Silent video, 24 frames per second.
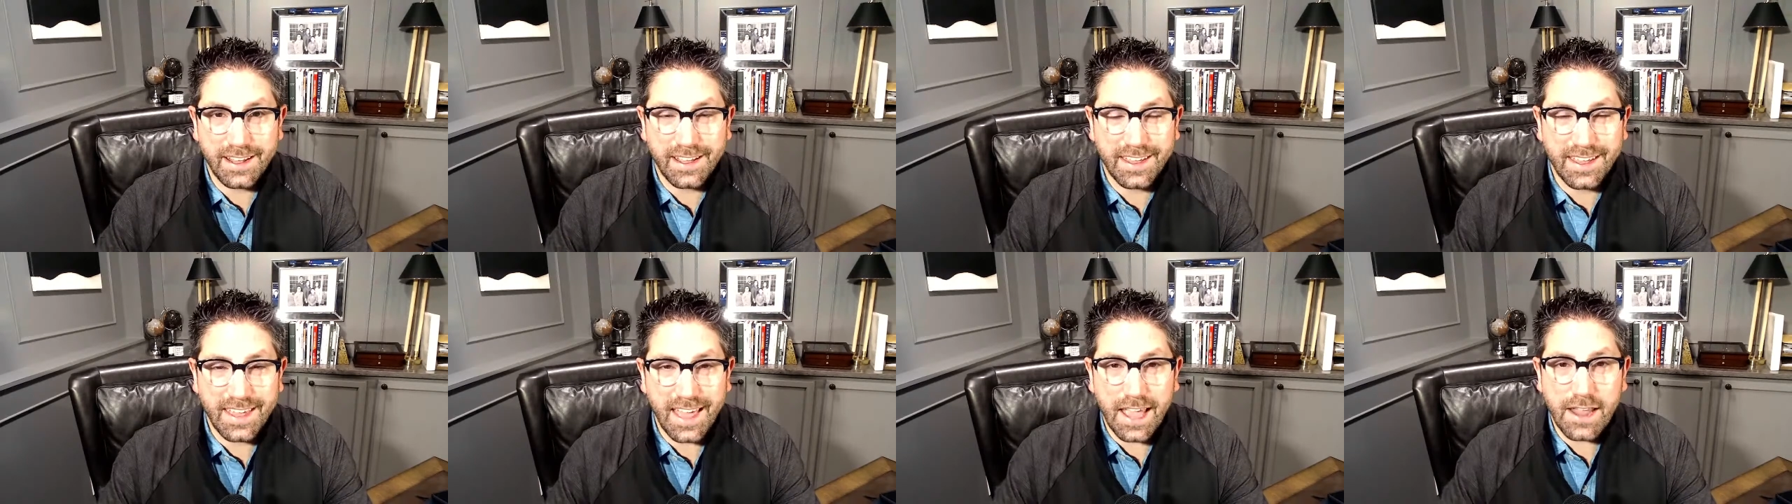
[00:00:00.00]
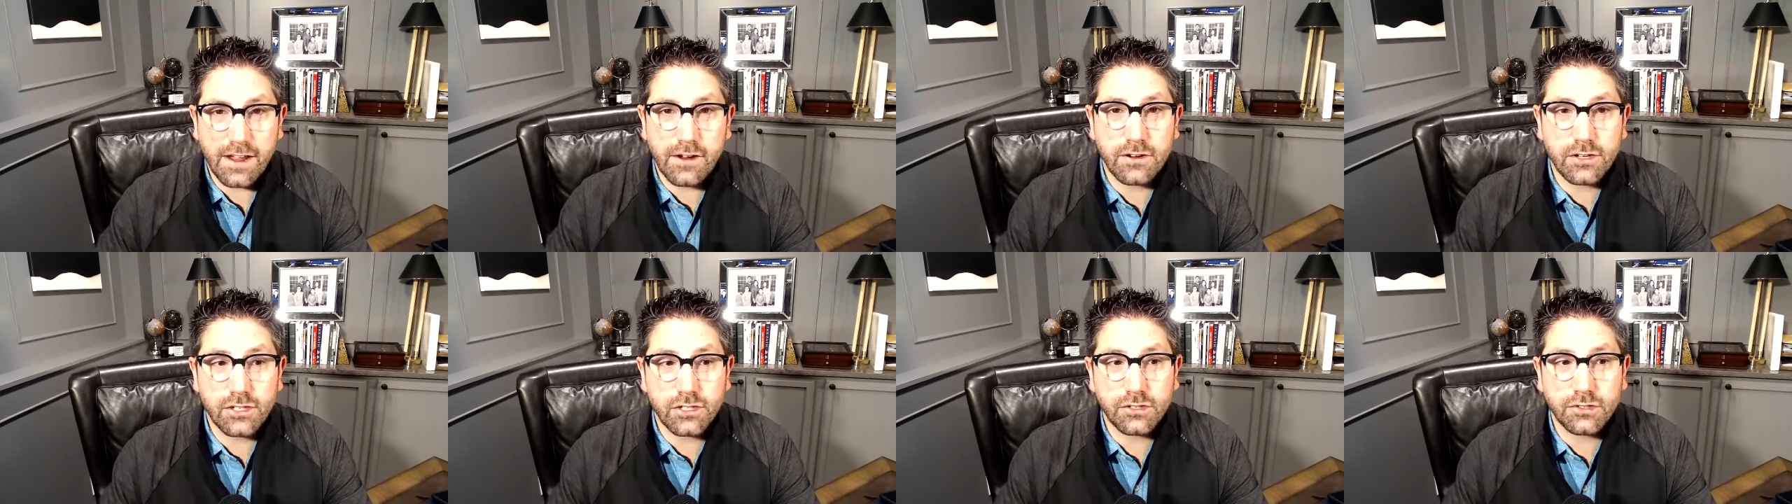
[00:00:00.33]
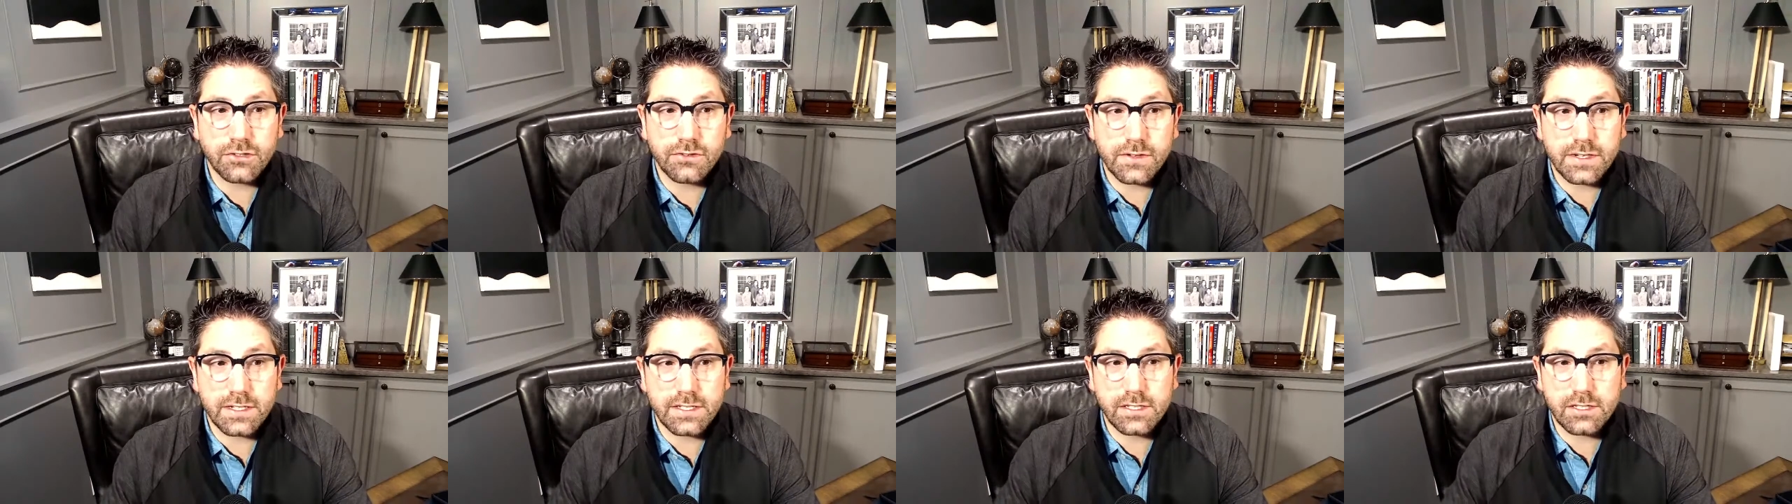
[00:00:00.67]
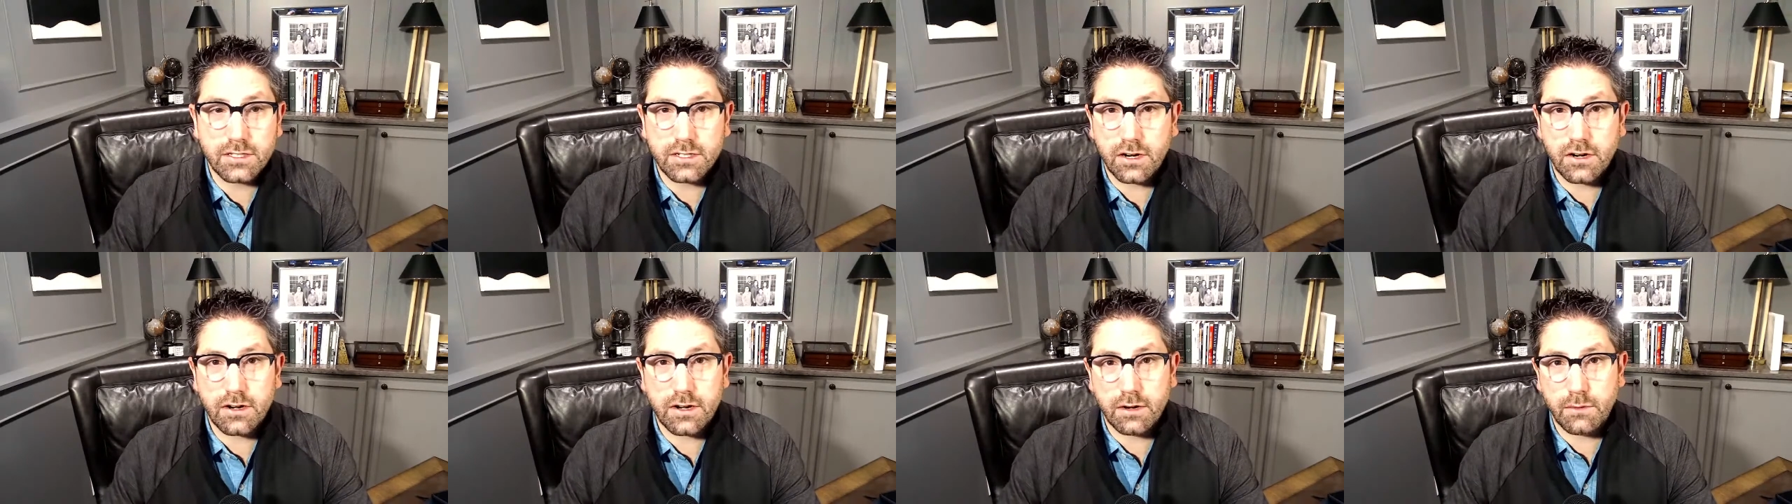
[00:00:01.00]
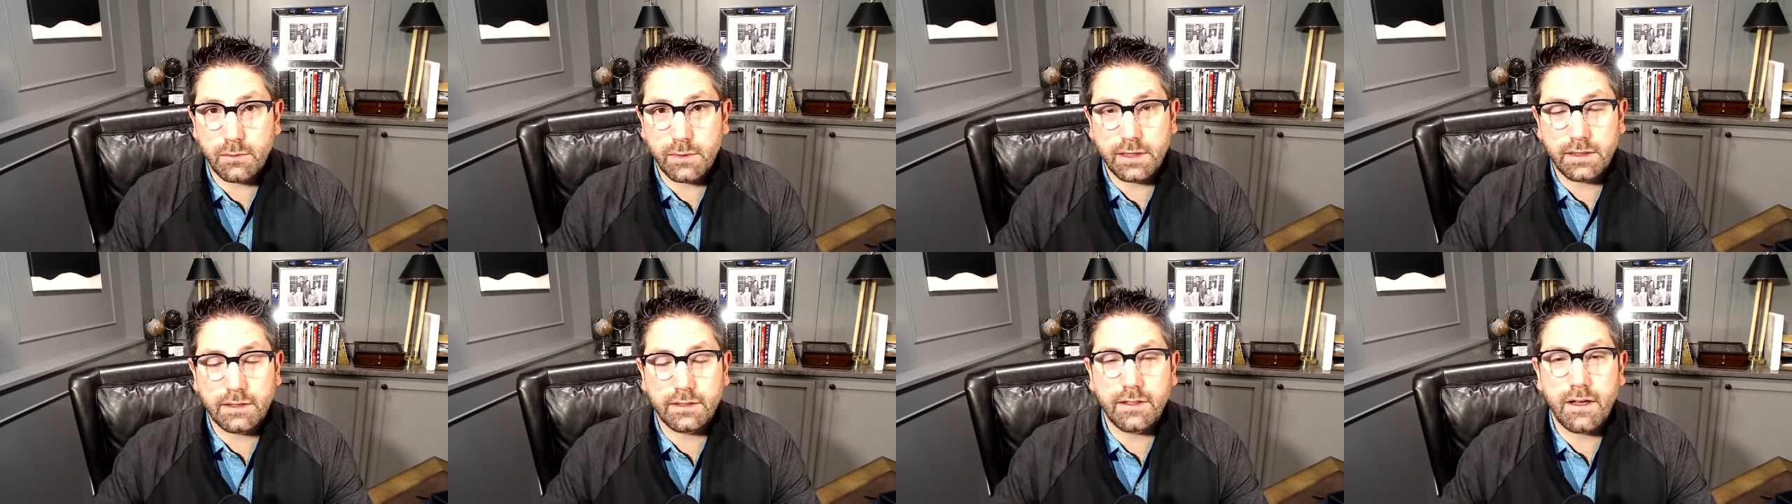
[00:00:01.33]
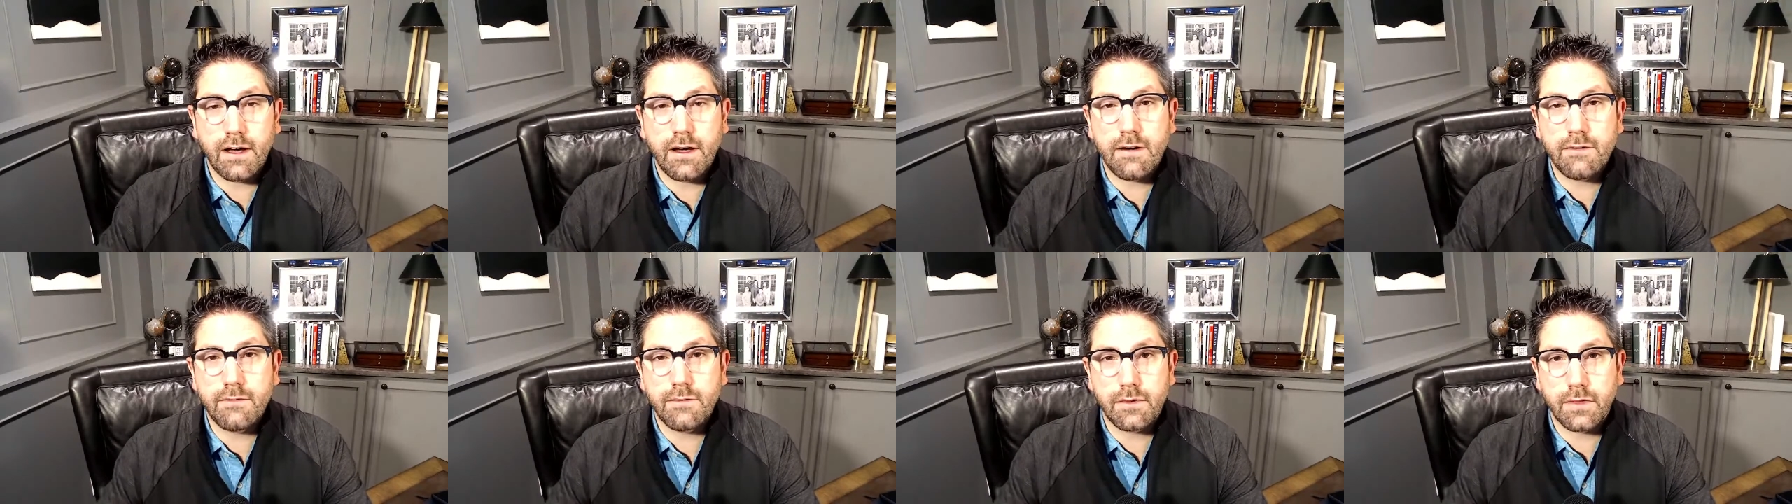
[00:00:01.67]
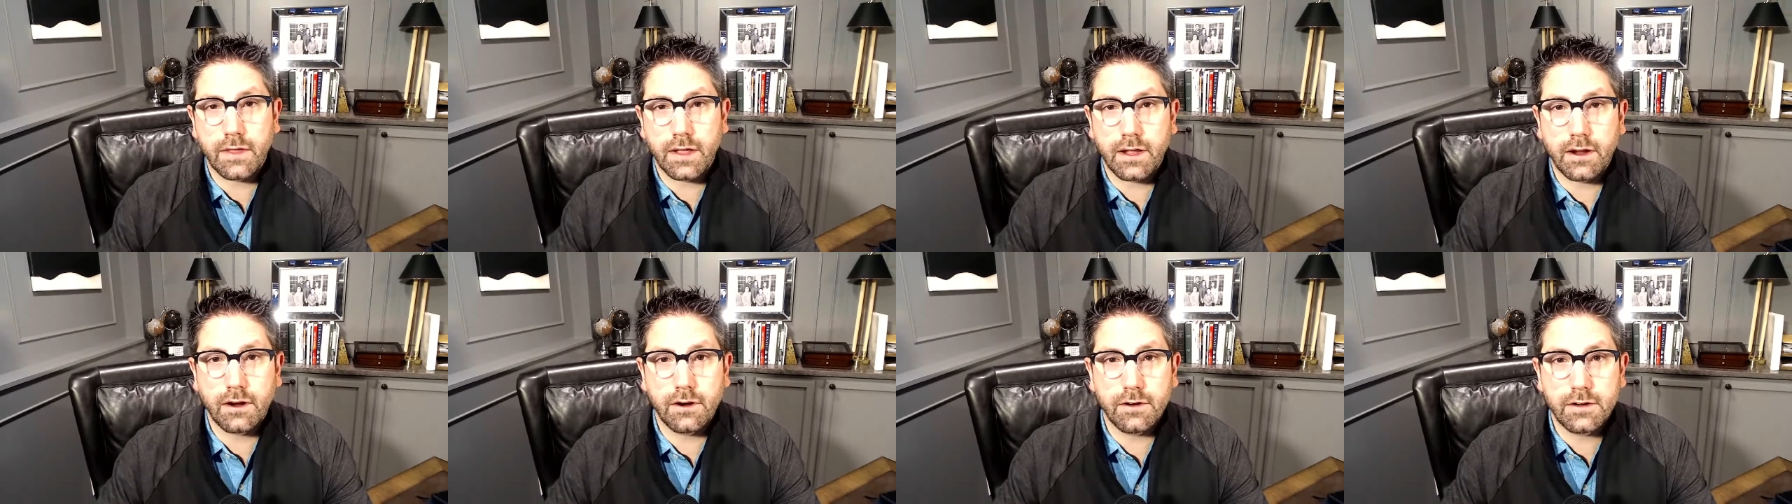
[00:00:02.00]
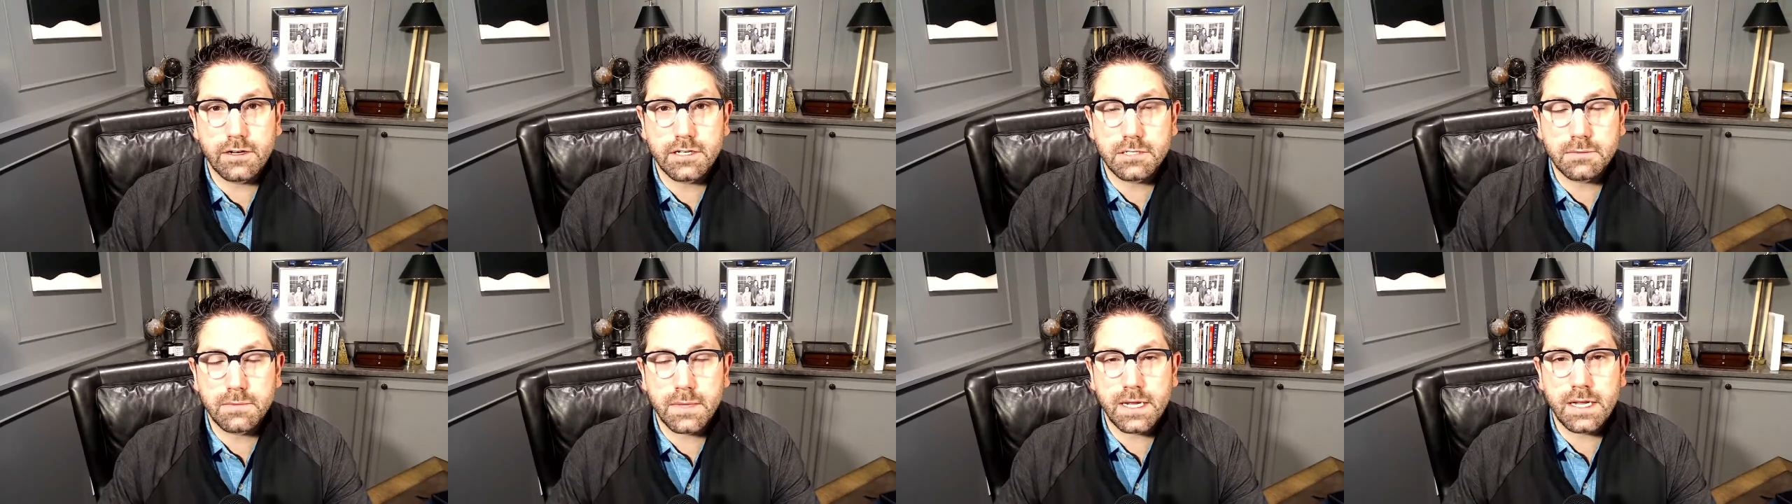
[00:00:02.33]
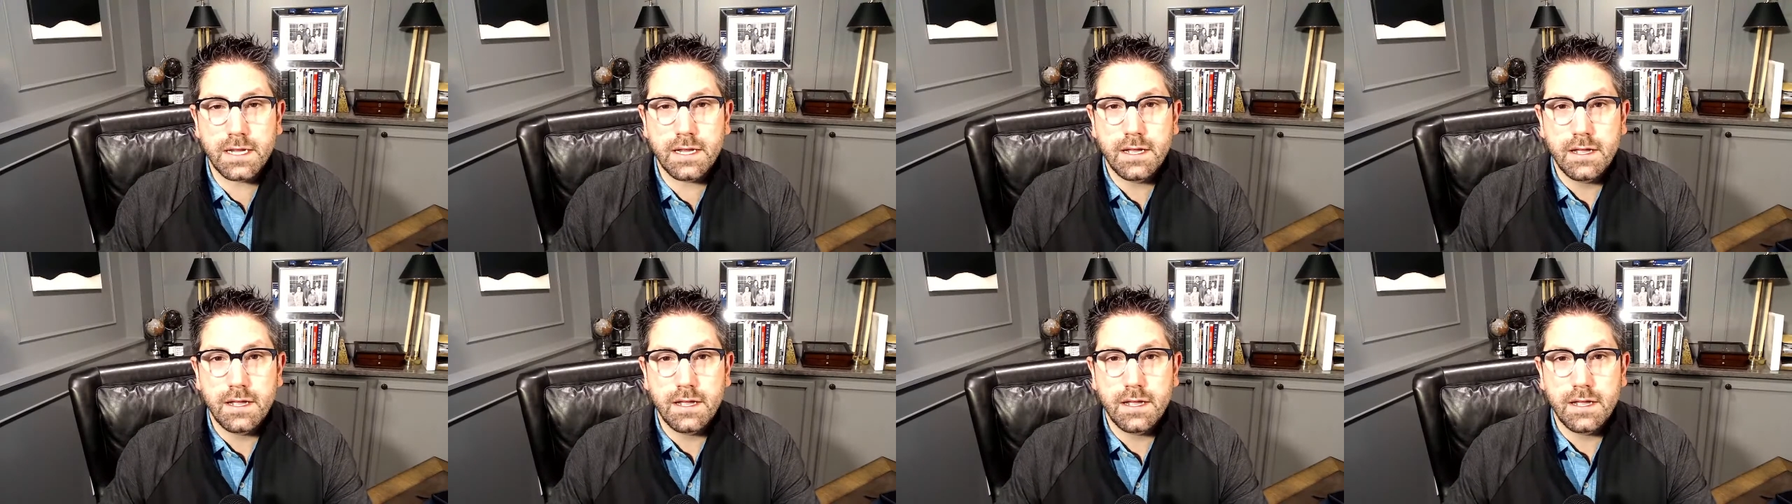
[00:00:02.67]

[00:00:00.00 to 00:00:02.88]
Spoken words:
Get your children started with love, with encouragement.